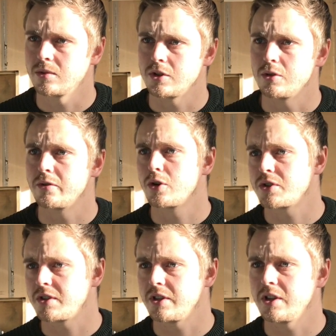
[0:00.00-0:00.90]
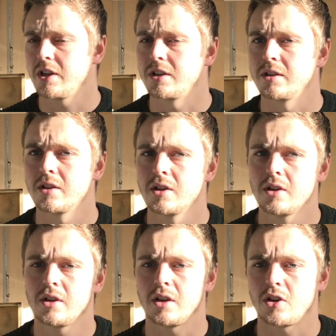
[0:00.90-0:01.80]
the university and
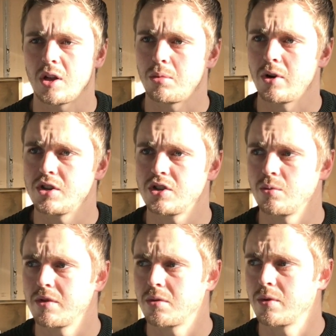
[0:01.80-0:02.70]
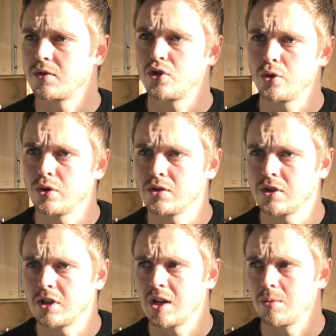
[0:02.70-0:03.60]
in collaboration with
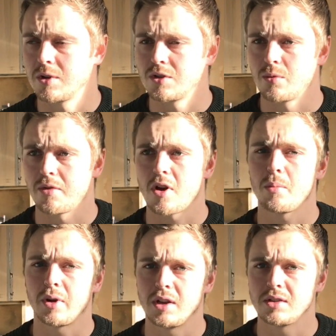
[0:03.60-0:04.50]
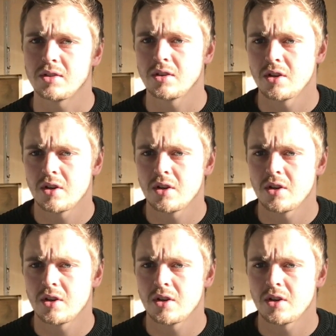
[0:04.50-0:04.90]
students, in collaboration with companies,